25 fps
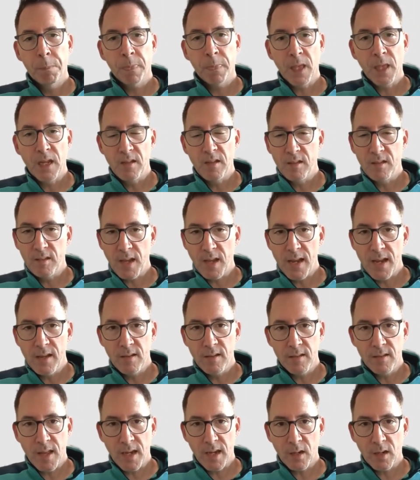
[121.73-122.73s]
It sends
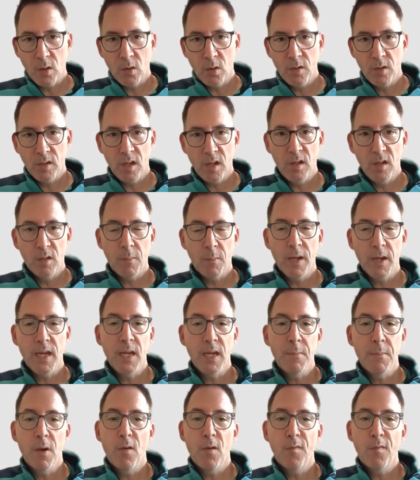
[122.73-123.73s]
that content to my
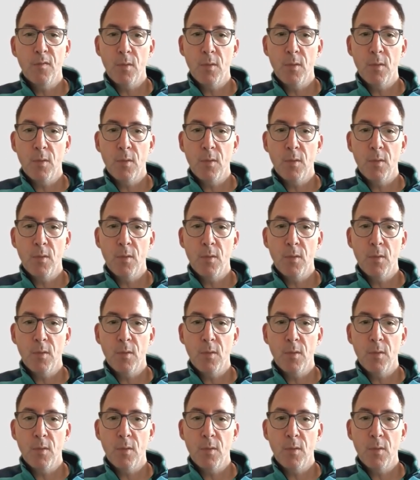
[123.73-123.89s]
email for